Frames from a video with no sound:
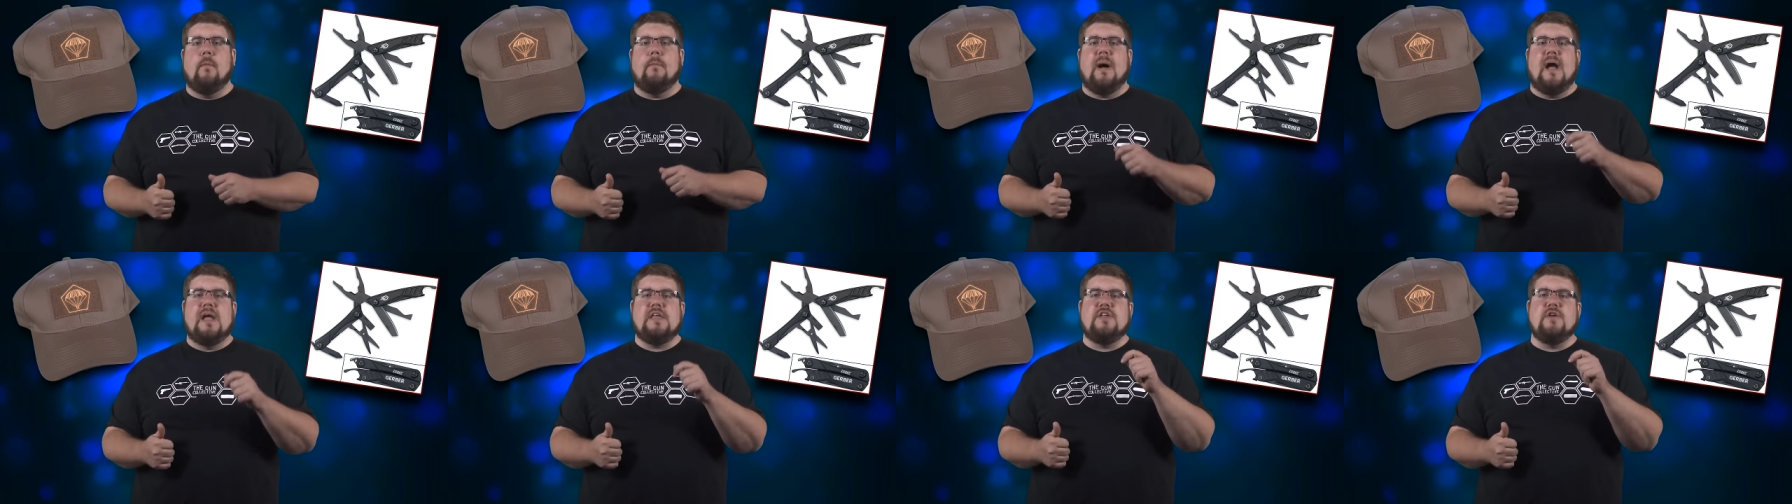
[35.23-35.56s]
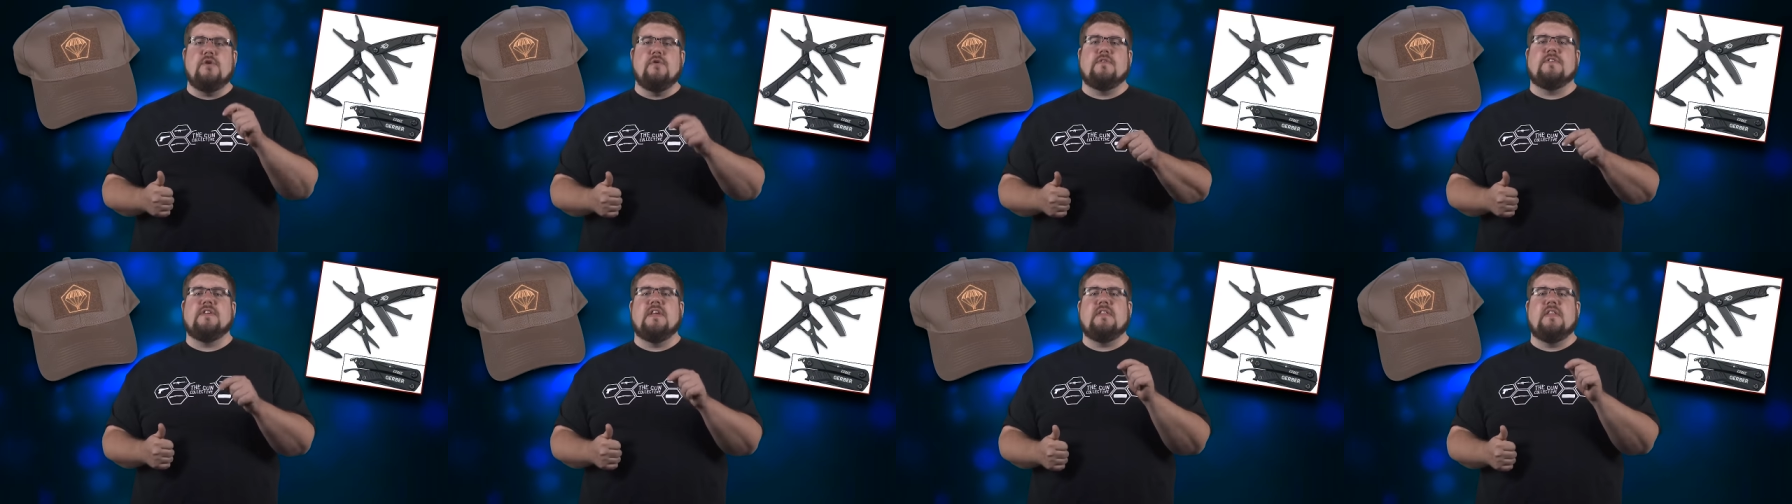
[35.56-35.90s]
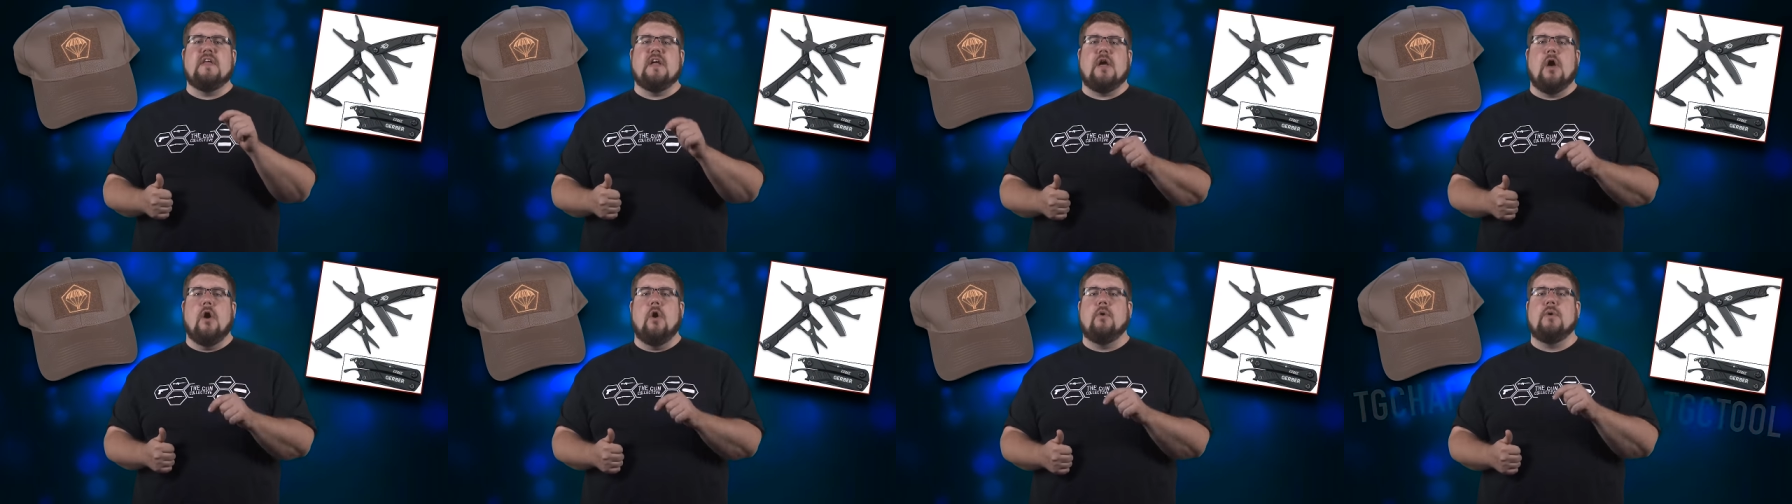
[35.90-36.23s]
by using
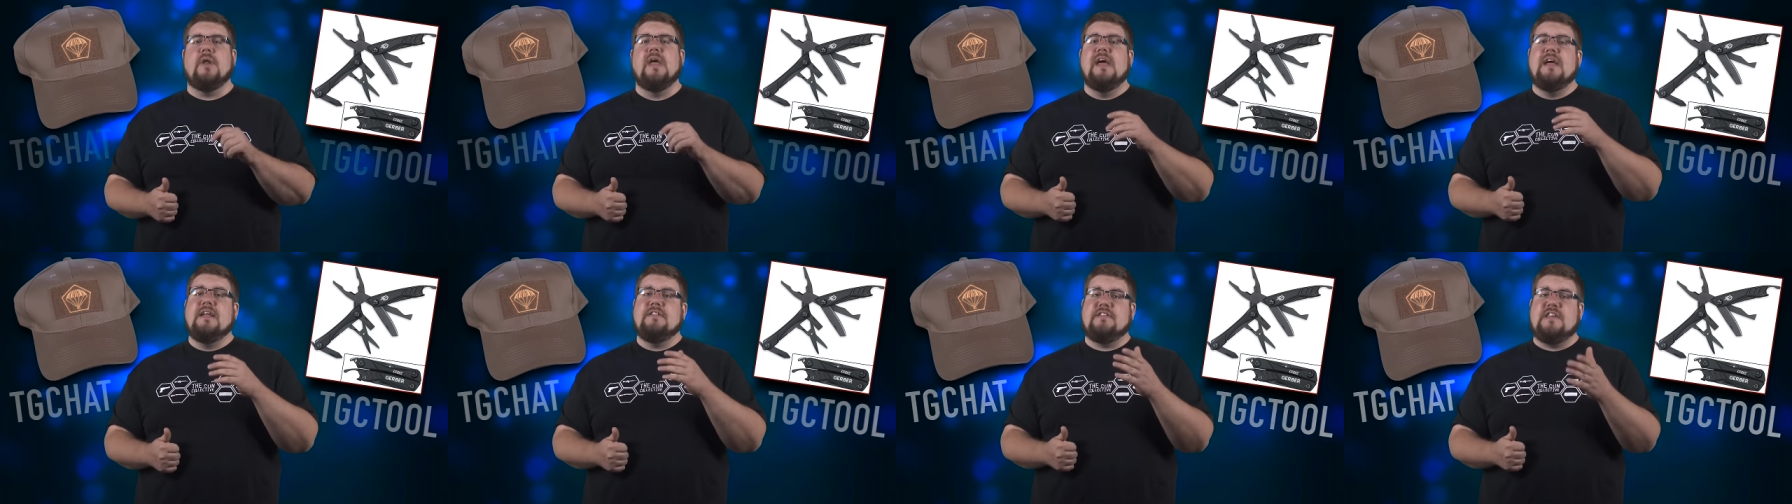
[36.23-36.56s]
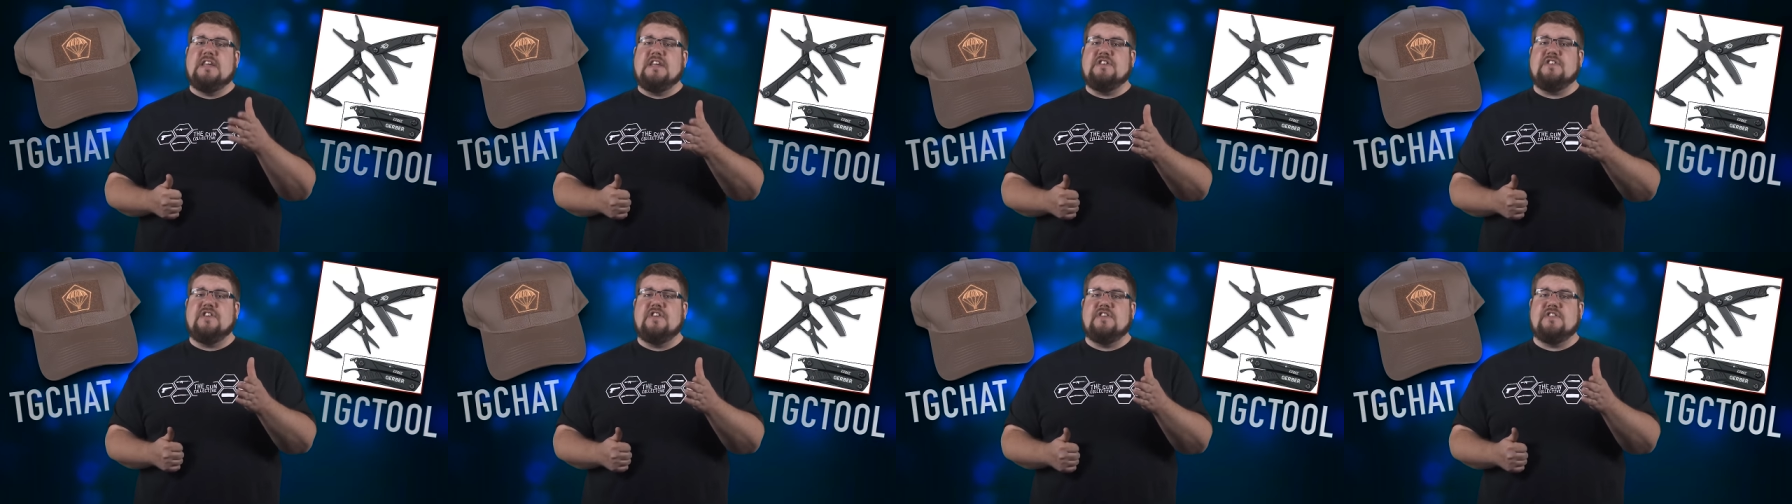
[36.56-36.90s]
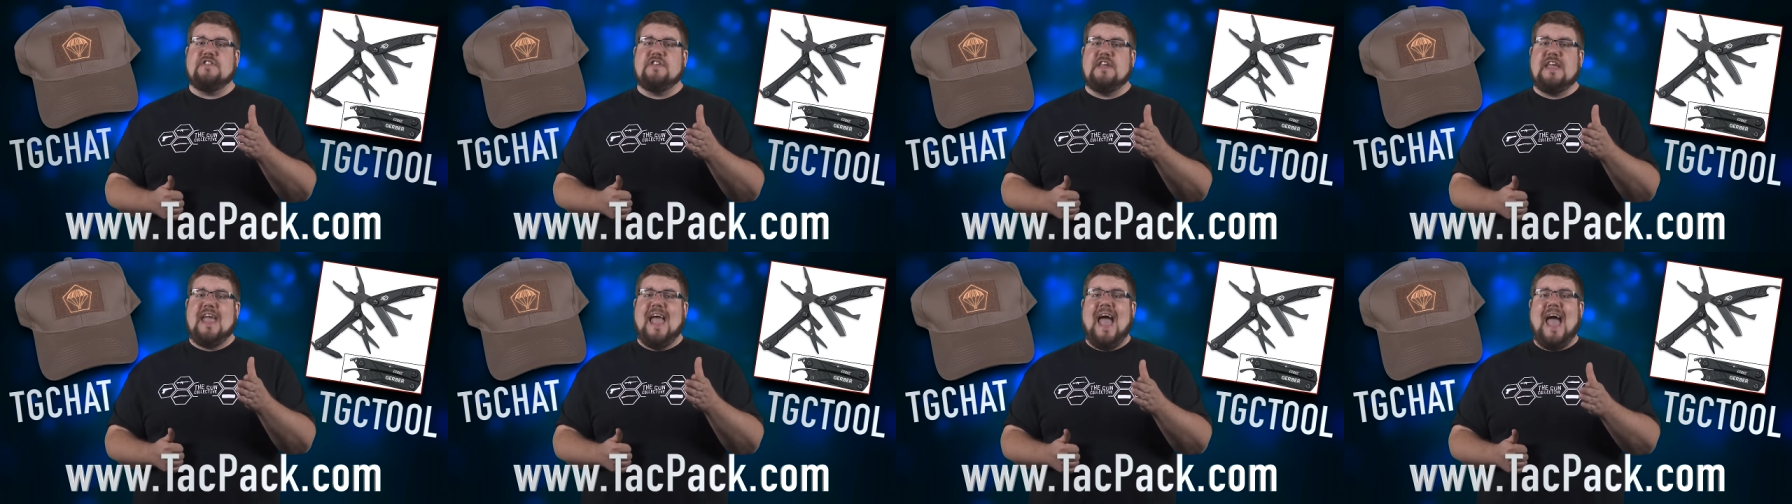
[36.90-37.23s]
the code
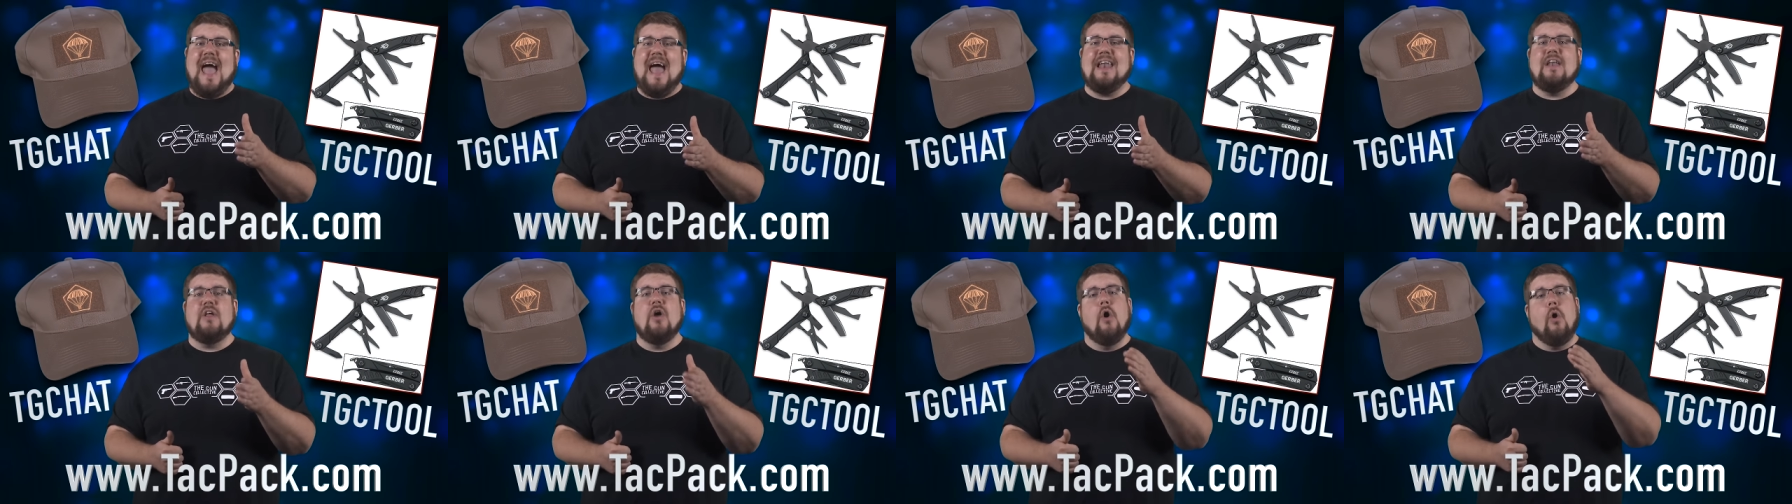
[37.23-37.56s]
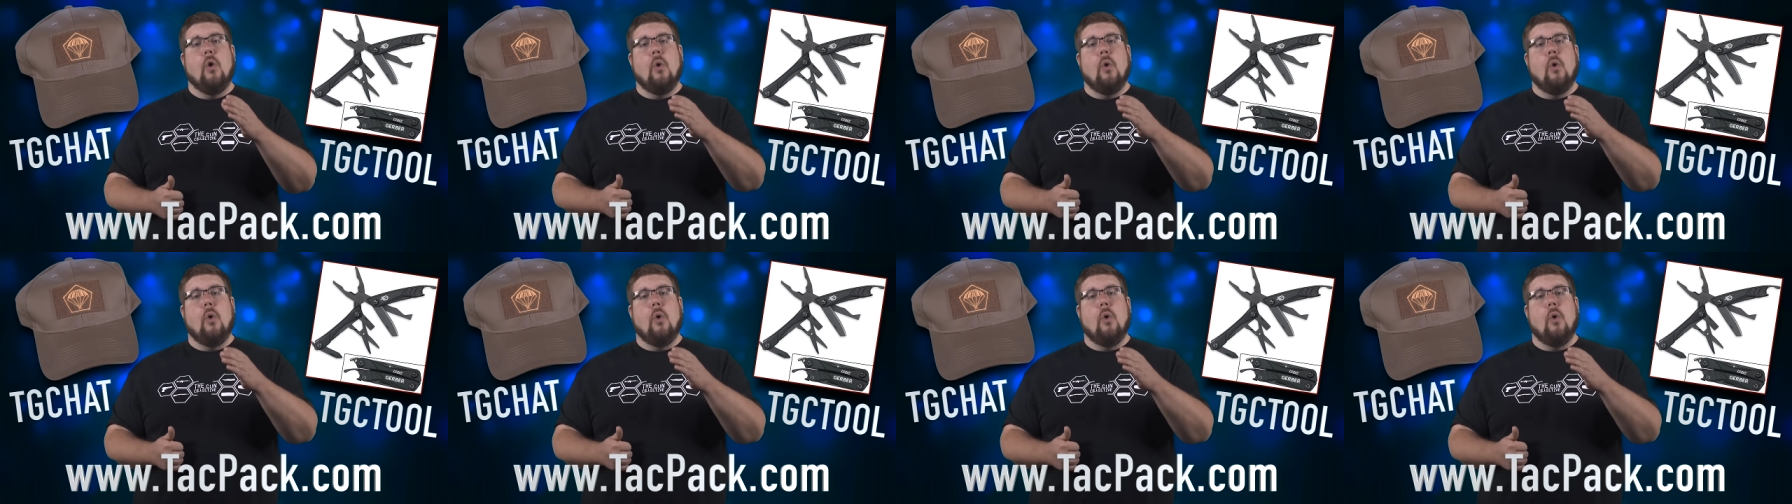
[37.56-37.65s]
TGCHAT